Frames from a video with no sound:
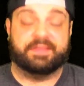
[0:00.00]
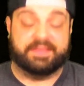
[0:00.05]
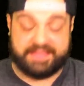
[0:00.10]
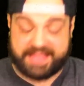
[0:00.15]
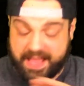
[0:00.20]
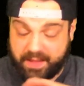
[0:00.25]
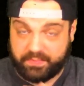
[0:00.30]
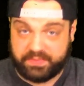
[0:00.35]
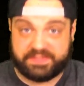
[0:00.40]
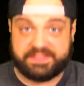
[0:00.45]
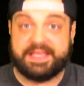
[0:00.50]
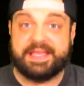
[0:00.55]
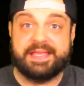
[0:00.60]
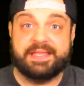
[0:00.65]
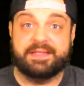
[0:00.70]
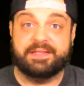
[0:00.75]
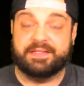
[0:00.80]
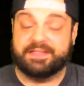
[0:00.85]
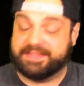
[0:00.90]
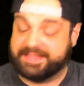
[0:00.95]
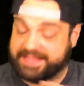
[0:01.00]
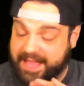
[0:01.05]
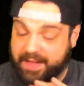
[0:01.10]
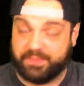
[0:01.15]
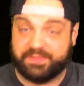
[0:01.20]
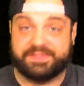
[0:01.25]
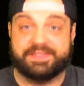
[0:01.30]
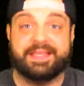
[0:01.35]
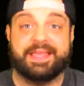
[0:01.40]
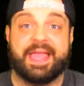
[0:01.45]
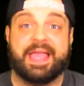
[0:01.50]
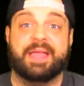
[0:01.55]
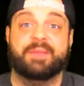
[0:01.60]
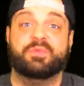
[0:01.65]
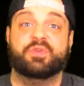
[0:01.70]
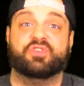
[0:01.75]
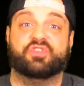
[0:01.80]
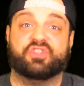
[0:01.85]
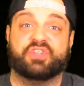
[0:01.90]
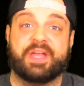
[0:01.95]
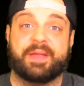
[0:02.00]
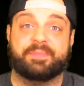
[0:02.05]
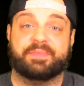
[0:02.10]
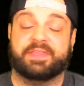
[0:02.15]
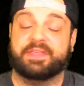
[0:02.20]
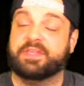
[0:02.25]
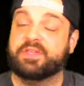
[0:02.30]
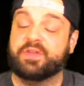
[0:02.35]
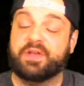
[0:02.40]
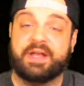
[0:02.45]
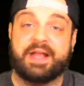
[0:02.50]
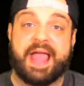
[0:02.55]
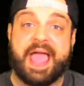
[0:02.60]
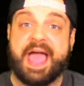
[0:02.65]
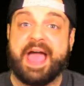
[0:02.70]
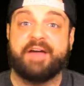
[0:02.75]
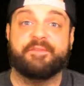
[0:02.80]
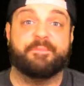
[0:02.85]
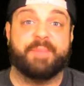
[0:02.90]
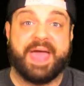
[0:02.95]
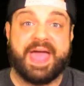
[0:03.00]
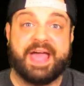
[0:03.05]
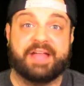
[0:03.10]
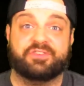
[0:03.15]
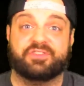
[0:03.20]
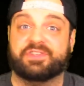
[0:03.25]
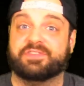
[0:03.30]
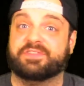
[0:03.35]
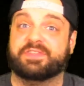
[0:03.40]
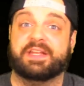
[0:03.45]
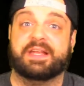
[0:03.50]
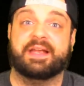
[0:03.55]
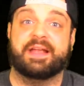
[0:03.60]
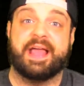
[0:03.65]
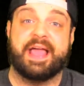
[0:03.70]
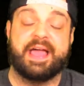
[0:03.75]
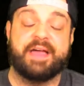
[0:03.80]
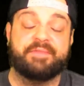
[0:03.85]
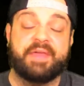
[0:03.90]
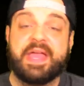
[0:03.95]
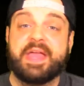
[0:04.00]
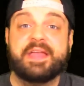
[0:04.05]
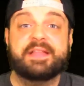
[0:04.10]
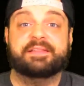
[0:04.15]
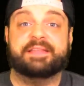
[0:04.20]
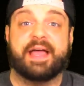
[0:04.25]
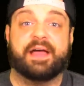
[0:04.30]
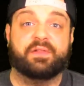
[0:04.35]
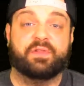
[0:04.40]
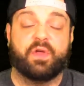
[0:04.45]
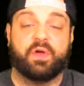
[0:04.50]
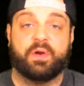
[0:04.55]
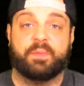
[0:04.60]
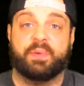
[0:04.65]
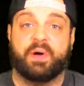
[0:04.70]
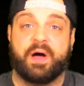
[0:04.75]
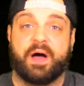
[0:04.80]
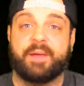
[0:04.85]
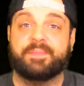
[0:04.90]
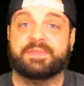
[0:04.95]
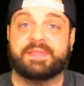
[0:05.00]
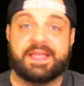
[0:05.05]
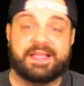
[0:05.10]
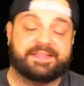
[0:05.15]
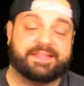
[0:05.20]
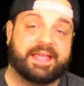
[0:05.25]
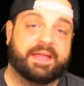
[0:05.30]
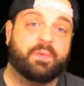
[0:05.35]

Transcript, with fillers: That was it. That was the game you shipped. You didn't have patches, you didn't have downloadable updates.